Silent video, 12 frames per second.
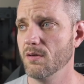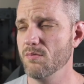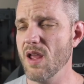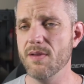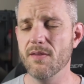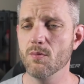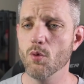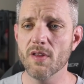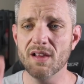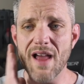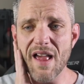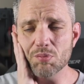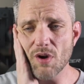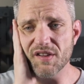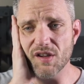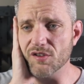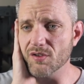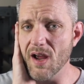Maybe even more. The last
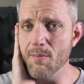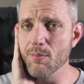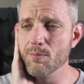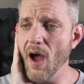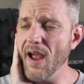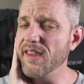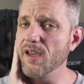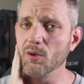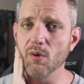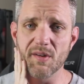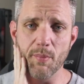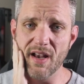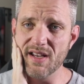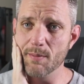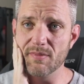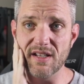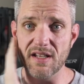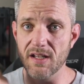processor I, I killed was a
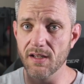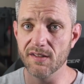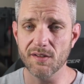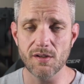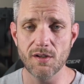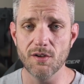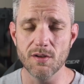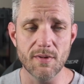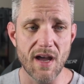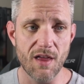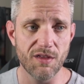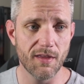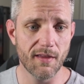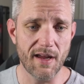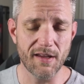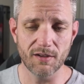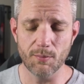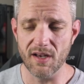Pentium D, so you do the math. I
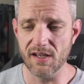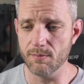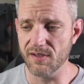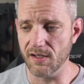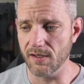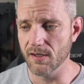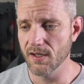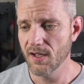killed a Pentium D.